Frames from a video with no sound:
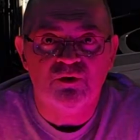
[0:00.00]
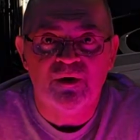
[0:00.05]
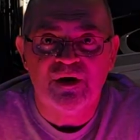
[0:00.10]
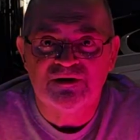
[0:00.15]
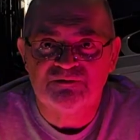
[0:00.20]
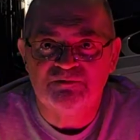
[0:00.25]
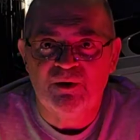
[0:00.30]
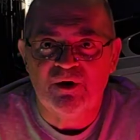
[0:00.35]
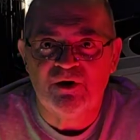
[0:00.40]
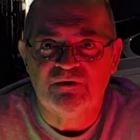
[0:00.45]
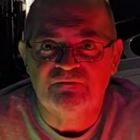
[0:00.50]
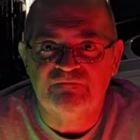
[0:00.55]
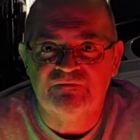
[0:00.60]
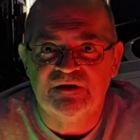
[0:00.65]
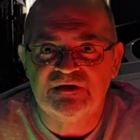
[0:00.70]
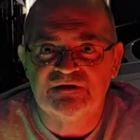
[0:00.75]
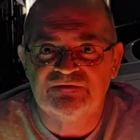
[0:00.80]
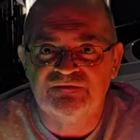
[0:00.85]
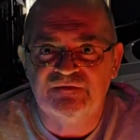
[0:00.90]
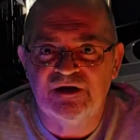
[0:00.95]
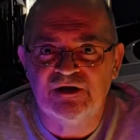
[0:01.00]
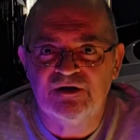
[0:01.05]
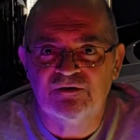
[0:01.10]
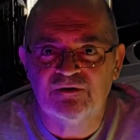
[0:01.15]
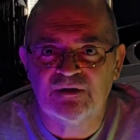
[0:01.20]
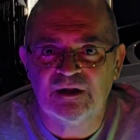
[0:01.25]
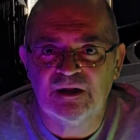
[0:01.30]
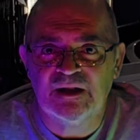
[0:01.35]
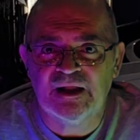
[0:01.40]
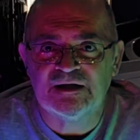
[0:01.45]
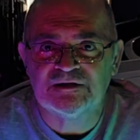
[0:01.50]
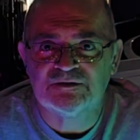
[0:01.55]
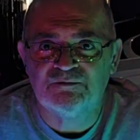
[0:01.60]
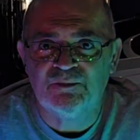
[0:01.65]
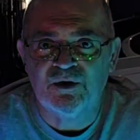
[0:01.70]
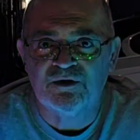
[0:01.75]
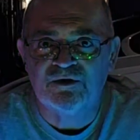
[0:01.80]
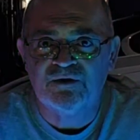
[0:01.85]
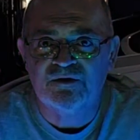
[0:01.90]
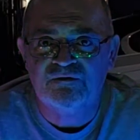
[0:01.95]
as part of this video, the last
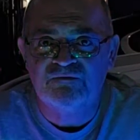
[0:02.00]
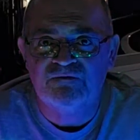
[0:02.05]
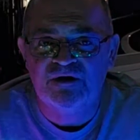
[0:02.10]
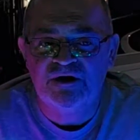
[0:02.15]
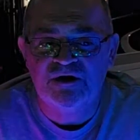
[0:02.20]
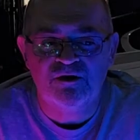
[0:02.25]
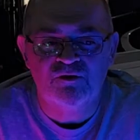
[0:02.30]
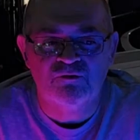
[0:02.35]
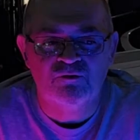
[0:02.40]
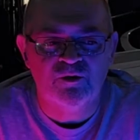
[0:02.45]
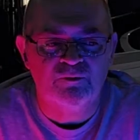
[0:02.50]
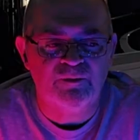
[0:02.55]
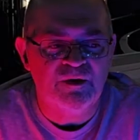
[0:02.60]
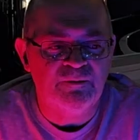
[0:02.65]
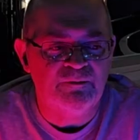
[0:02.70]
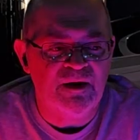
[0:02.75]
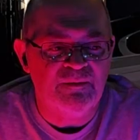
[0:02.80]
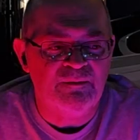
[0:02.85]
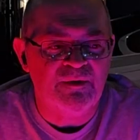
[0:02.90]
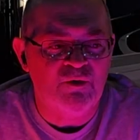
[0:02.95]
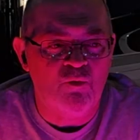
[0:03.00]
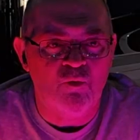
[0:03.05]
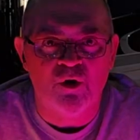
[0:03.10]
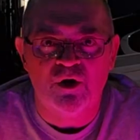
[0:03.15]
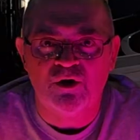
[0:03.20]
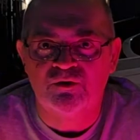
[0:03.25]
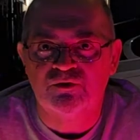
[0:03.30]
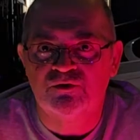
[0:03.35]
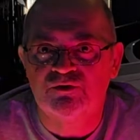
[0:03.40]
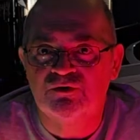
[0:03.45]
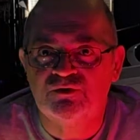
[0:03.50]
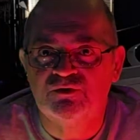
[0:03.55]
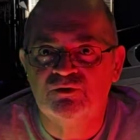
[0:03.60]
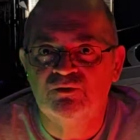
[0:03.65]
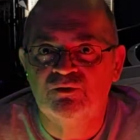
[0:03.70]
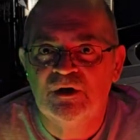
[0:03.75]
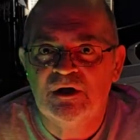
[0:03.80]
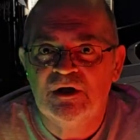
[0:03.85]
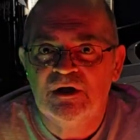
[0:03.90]
part of the video will be maybe 1 or 2